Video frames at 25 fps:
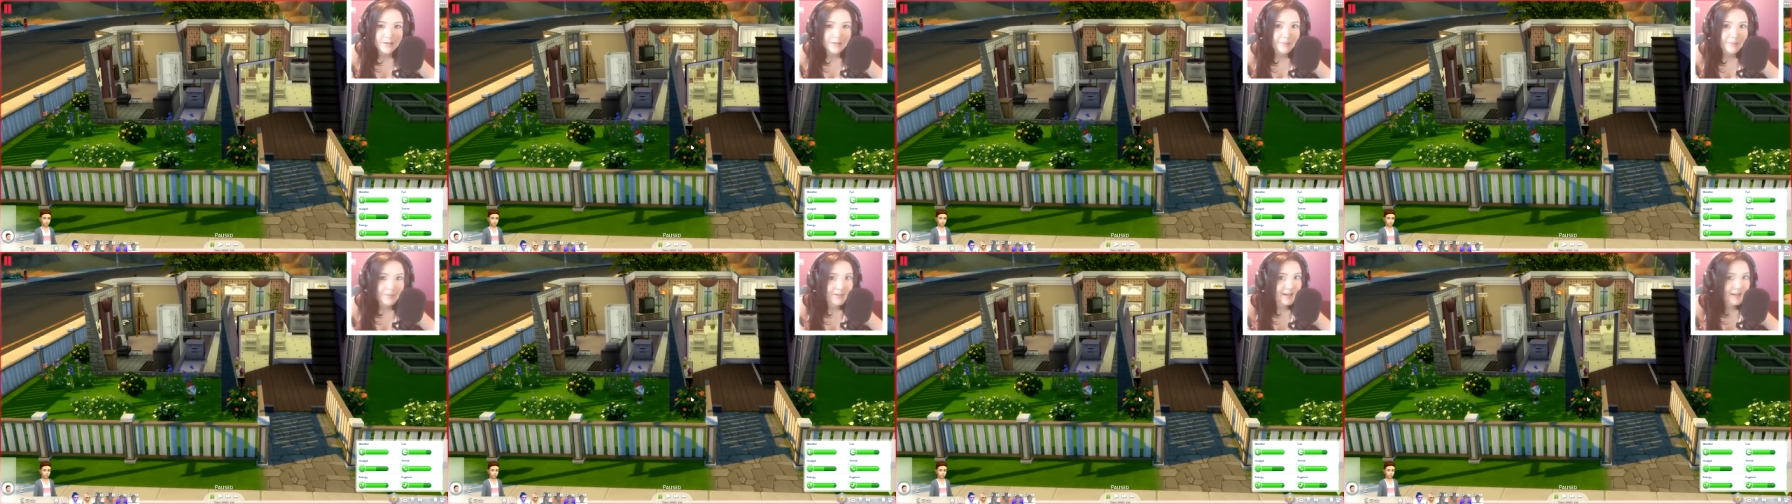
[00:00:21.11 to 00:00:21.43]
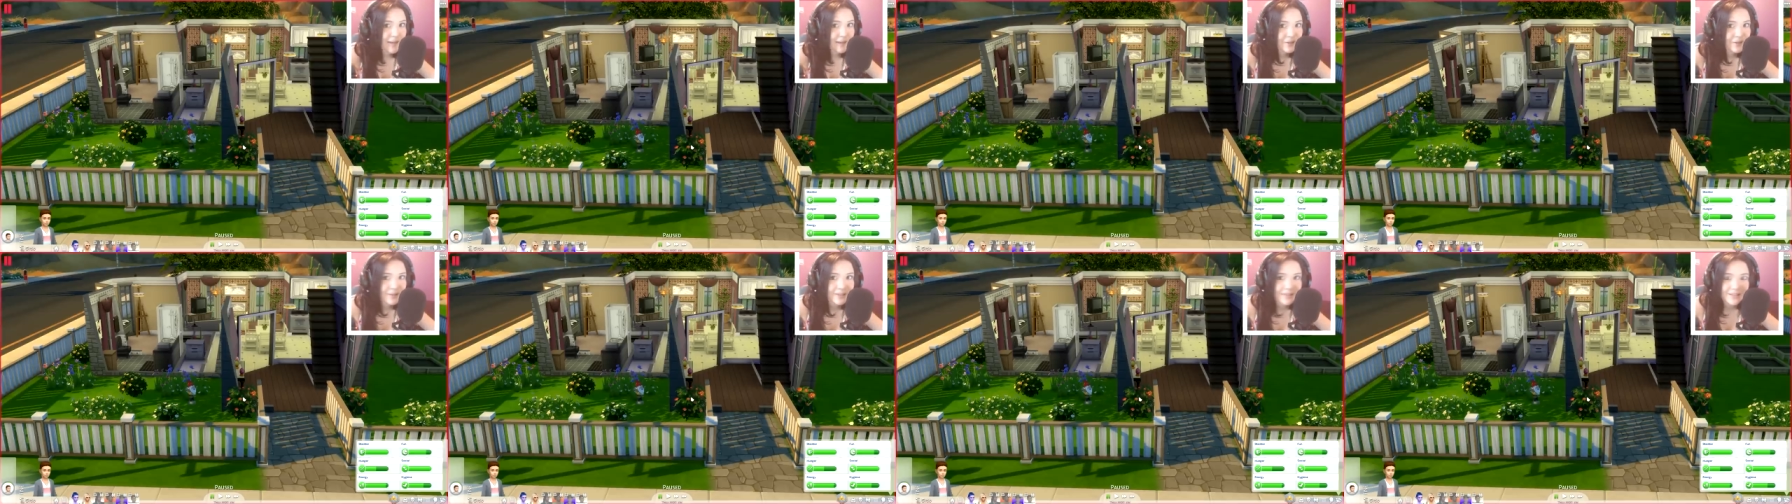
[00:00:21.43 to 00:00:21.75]
I mean,
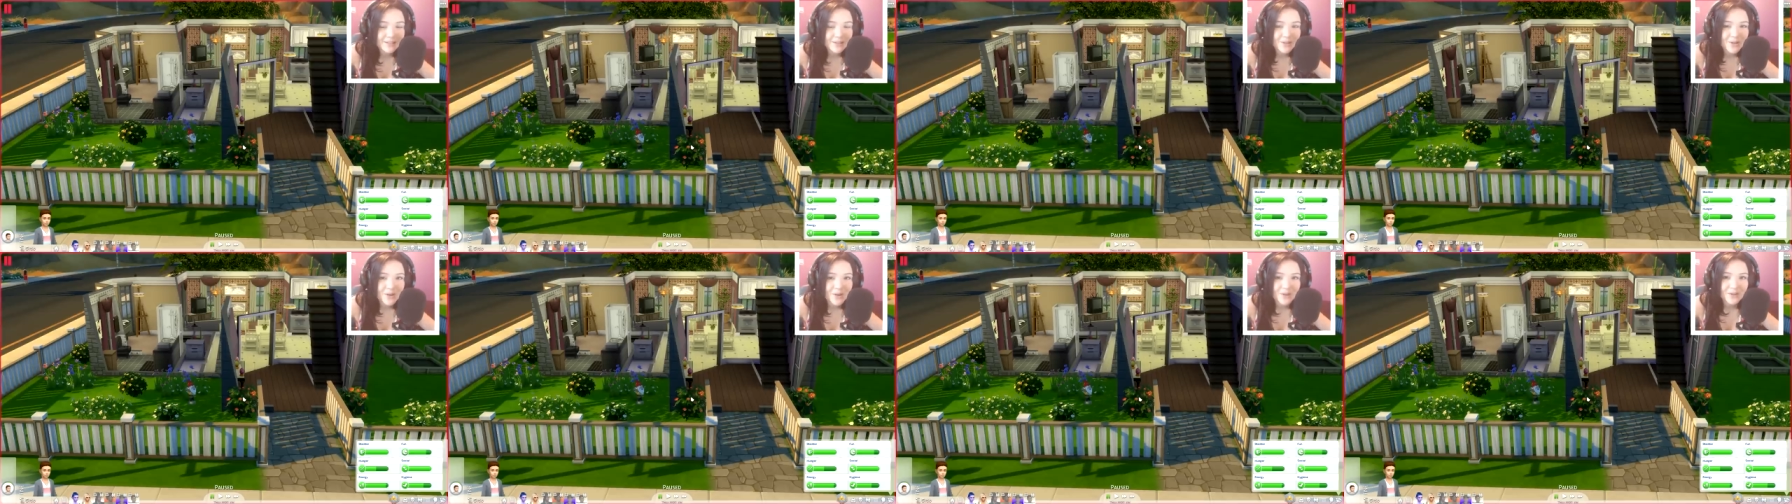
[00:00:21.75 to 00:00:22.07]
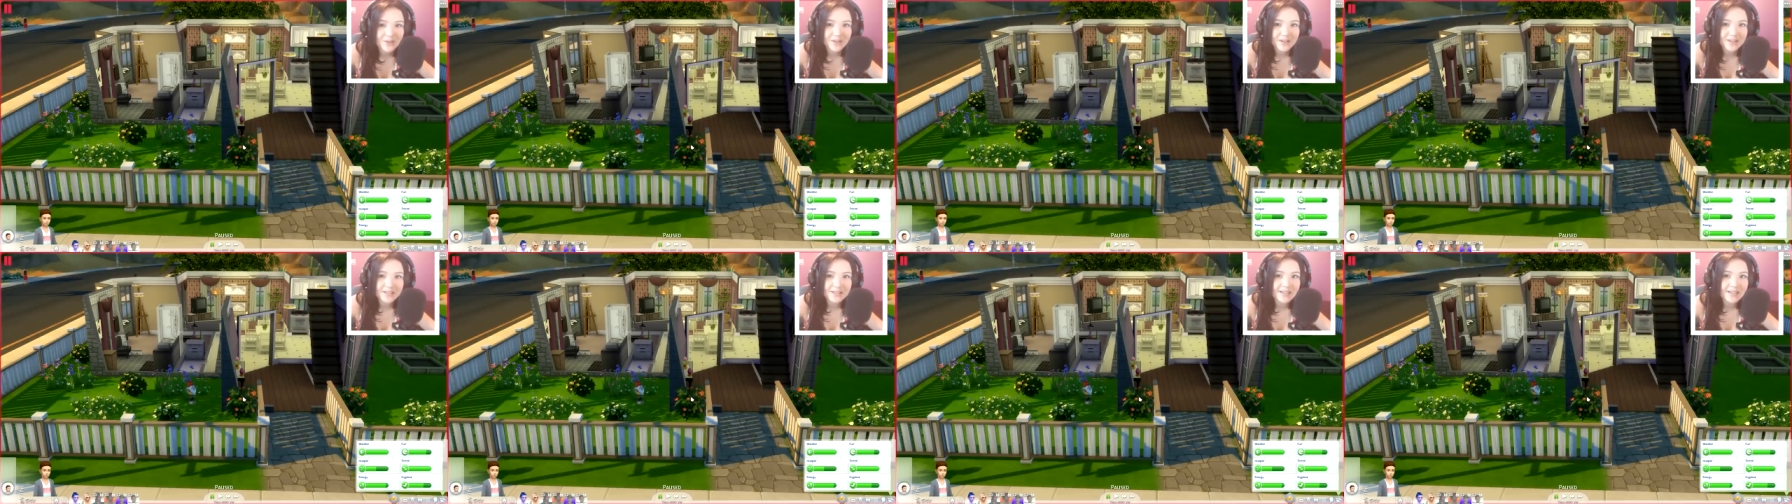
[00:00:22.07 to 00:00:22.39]
everything's all
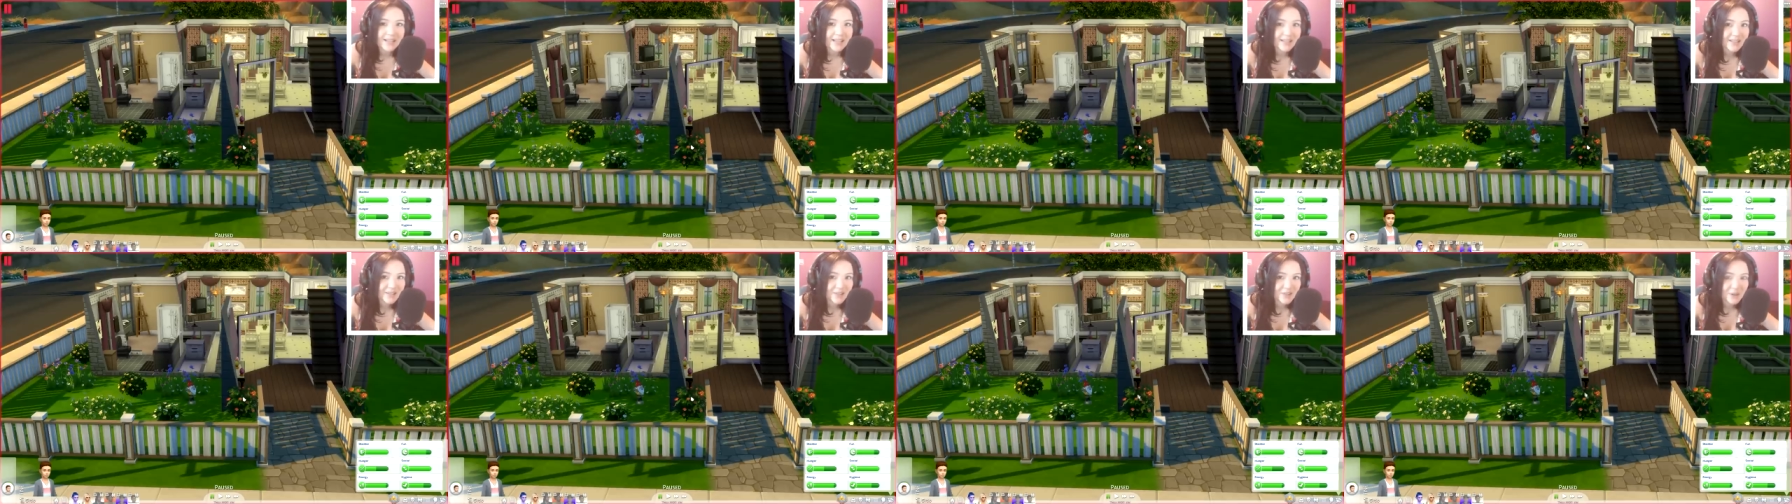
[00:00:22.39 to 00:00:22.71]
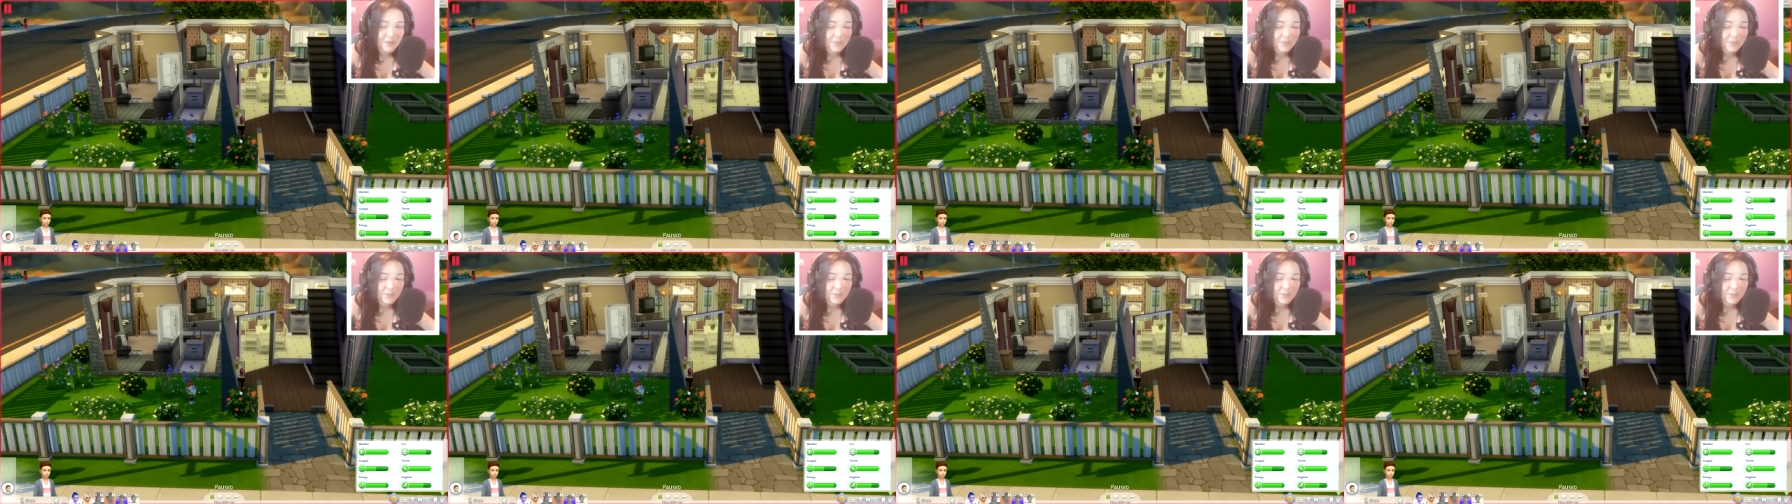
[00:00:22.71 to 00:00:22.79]
good. You guys know.